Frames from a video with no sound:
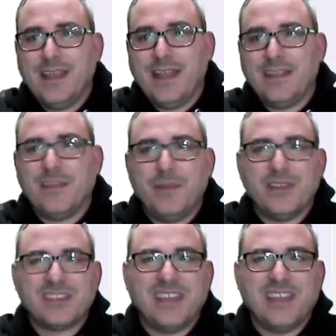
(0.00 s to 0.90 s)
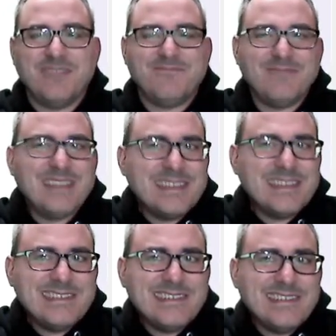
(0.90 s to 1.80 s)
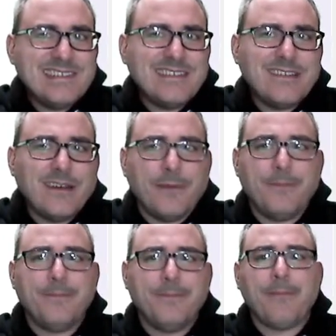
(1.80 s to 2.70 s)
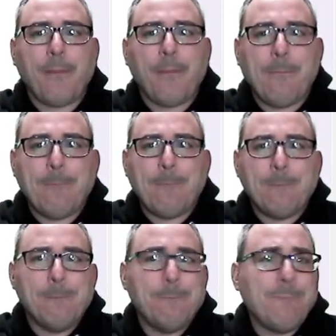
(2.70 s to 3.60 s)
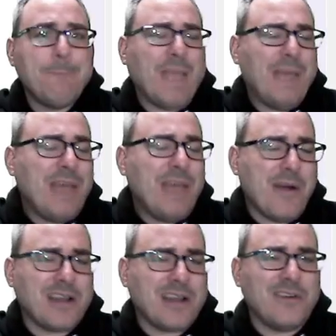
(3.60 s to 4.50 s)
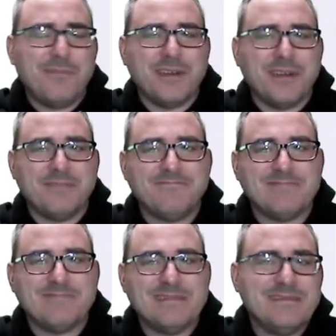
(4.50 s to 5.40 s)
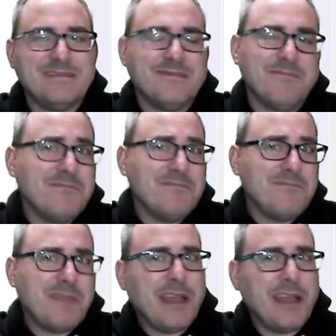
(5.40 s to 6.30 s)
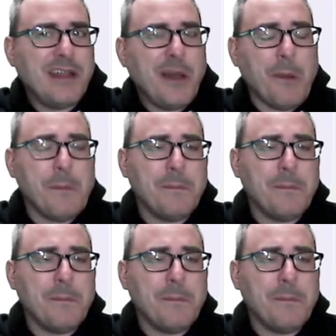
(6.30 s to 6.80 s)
and the computer's thinking, I don't know. Maybe I want to go up, but maybe I don't.